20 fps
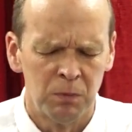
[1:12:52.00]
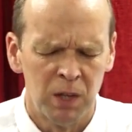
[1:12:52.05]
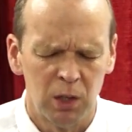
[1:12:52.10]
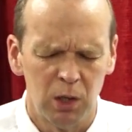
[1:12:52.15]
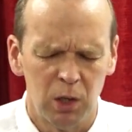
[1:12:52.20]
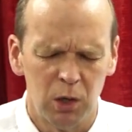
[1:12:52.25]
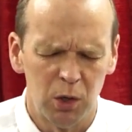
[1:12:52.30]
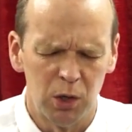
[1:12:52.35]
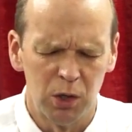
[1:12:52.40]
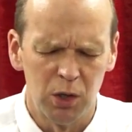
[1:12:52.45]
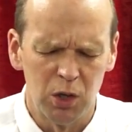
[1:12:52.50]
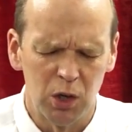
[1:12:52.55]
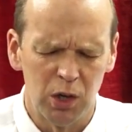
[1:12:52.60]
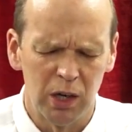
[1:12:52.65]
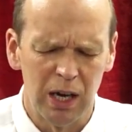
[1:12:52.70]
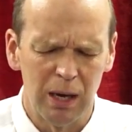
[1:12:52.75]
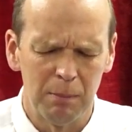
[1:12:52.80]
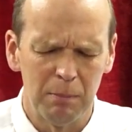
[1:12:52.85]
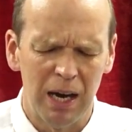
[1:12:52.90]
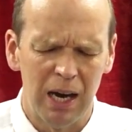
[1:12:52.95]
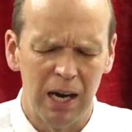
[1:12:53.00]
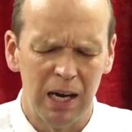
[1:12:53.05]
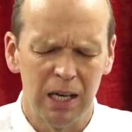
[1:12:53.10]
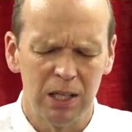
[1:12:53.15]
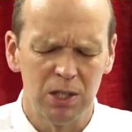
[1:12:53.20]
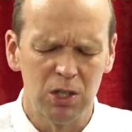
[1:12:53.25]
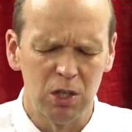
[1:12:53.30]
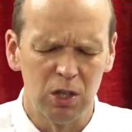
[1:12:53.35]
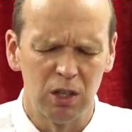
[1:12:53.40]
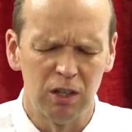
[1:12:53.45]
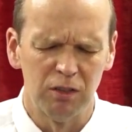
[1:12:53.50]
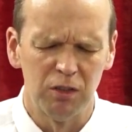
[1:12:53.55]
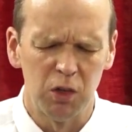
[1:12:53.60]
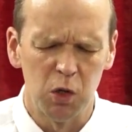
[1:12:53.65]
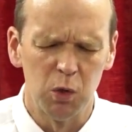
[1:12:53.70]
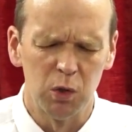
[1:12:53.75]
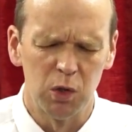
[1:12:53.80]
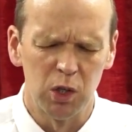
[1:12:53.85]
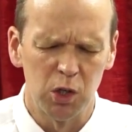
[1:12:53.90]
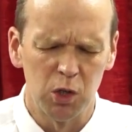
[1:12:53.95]
Lord God, I'm asking of
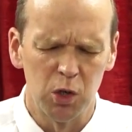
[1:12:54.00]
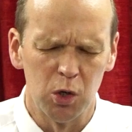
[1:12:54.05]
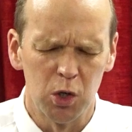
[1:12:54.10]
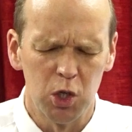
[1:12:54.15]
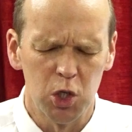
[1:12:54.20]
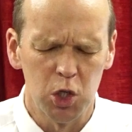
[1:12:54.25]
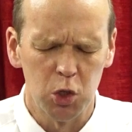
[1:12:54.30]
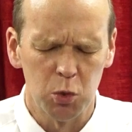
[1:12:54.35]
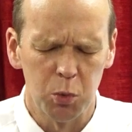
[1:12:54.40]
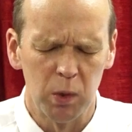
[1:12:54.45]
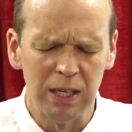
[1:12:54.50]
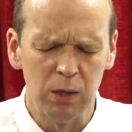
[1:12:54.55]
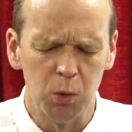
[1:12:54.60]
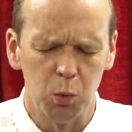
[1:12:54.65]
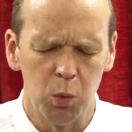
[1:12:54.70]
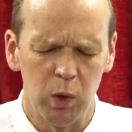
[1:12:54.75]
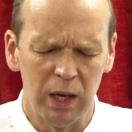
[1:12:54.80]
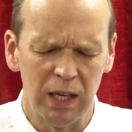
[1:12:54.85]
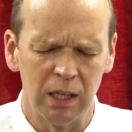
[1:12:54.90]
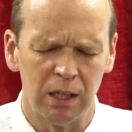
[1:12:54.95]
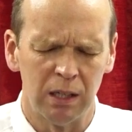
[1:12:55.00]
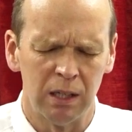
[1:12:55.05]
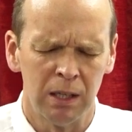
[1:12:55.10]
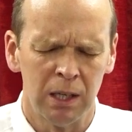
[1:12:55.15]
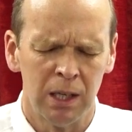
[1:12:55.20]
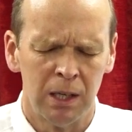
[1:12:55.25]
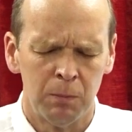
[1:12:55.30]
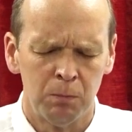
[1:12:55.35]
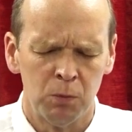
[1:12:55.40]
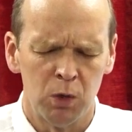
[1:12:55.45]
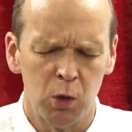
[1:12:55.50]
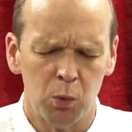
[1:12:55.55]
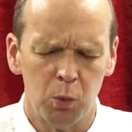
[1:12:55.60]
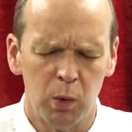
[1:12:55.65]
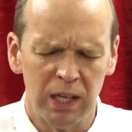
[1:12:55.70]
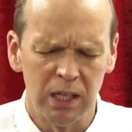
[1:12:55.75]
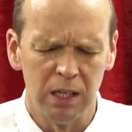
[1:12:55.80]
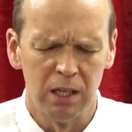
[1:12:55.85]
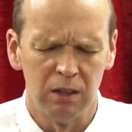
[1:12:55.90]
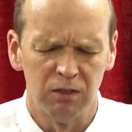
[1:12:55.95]
you that your sweet wind, the
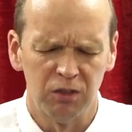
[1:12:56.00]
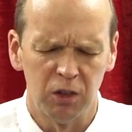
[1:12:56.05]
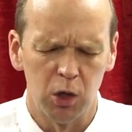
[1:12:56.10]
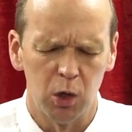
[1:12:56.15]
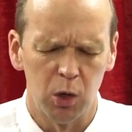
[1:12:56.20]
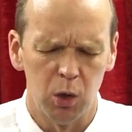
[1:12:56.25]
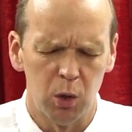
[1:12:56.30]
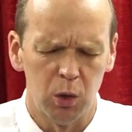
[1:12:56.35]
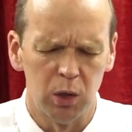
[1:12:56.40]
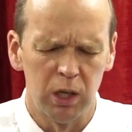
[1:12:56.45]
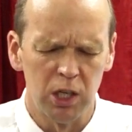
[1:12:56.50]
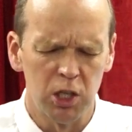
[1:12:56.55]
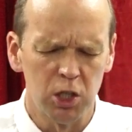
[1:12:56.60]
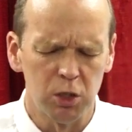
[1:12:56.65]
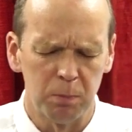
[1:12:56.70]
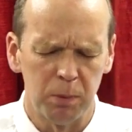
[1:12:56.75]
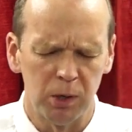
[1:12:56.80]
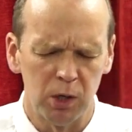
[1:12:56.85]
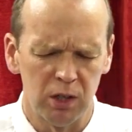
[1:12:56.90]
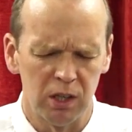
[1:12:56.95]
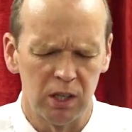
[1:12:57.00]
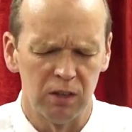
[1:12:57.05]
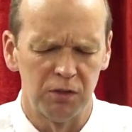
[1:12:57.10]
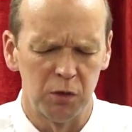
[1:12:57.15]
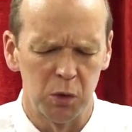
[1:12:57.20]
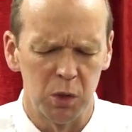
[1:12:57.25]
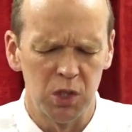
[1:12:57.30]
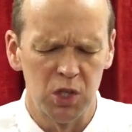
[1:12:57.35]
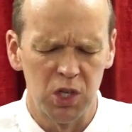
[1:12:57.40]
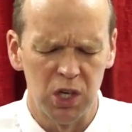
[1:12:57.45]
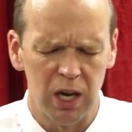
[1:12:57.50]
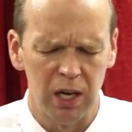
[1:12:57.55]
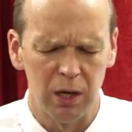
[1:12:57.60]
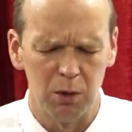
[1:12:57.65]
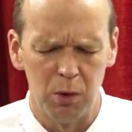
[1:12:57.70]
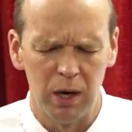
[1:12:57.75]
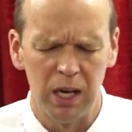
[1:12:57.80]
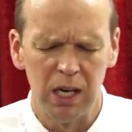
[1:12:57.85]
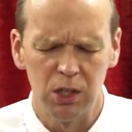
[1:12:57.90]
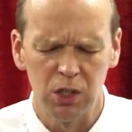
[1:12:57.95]
wind of your Holy Spirit of
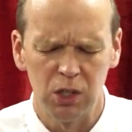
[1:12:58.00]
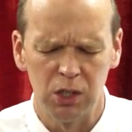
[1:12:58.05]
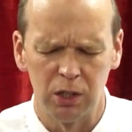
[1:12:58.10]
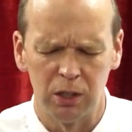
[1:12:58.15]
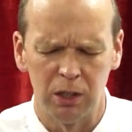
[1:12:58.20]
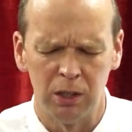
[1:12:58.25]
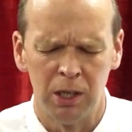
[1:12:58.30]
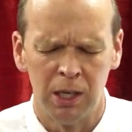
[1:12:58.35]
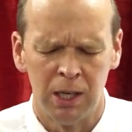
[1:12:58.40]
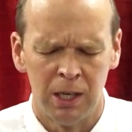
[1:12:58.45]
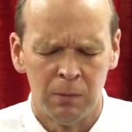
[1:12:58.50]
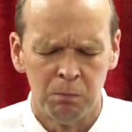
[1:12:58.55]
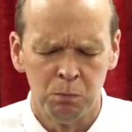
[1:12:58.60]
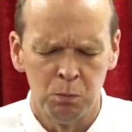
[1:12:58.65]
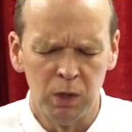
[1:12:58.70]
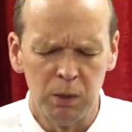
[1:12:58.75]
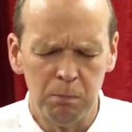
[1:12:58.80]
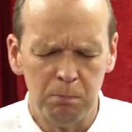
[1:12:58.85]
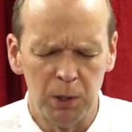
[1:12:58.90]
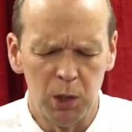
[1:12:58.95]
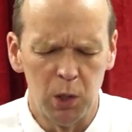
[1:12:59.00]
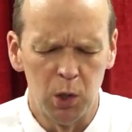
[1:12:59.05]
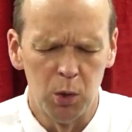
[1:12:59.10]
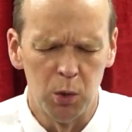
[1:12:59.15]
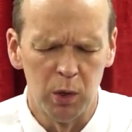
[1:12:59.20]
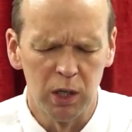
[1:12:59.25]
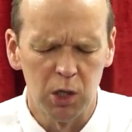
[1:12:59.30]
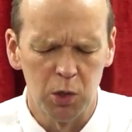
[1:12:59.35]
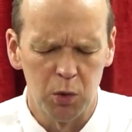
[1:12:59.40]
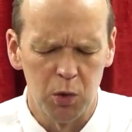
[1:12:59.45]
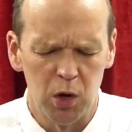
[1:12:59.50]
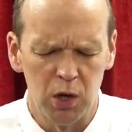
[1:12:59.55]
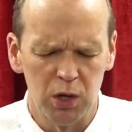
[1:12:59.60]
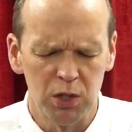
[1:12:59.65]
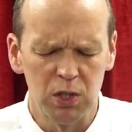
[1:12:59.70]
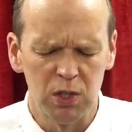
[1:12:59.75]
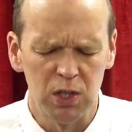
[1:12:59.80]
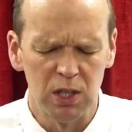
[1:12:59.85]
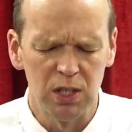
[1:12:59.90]
regeneration, would blow across